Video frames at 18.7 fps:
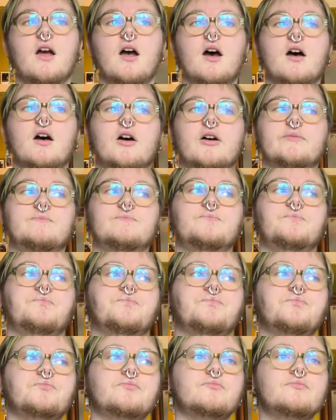Um,
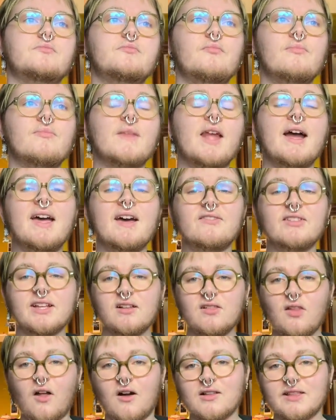I have like a
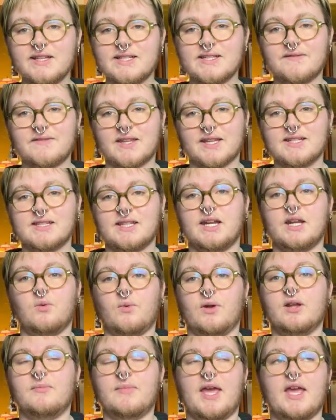long list of things that I
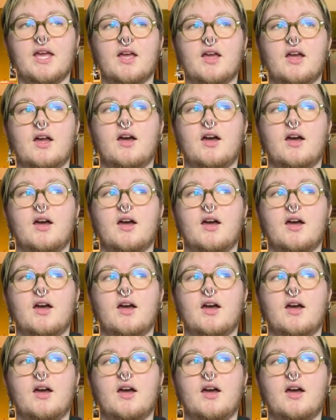want to make.